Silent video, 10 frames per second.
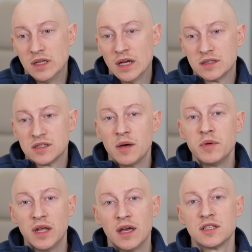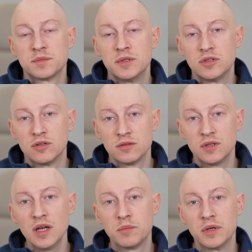get some enhancement to your
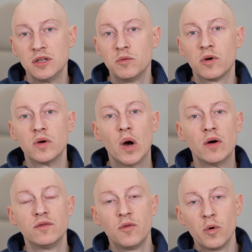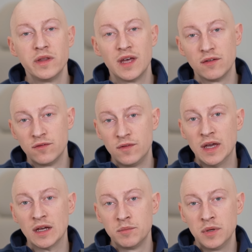lip, but you want to avoid that
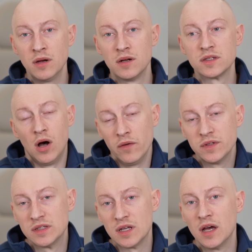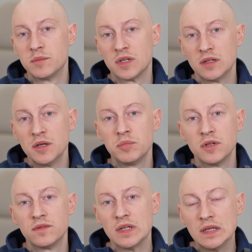fake appearance, oftentimes a lip
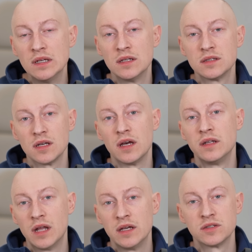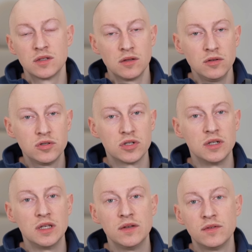lift is a nice
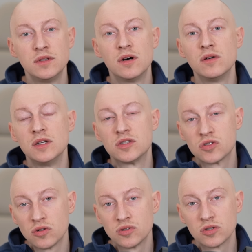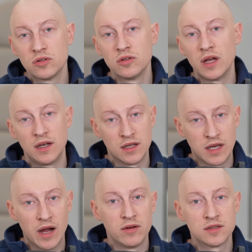solution, even though it's surgical and it
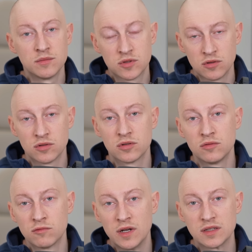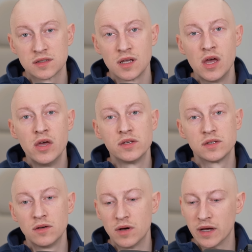carries some surgical risks.
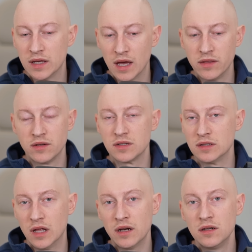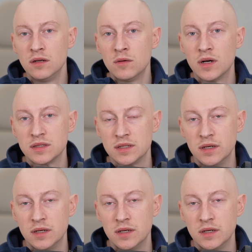So again, there's a lot of nuance